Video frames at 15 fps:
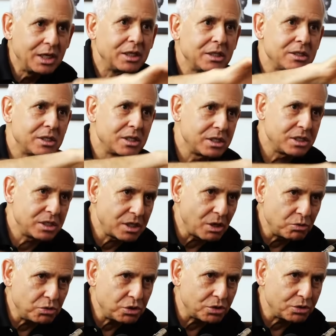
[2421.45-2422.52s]
is the
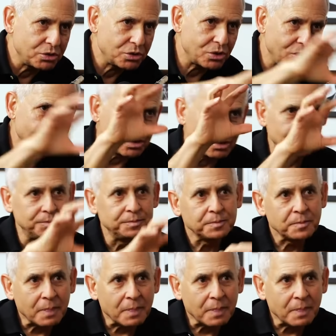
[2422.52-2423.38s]
social circle,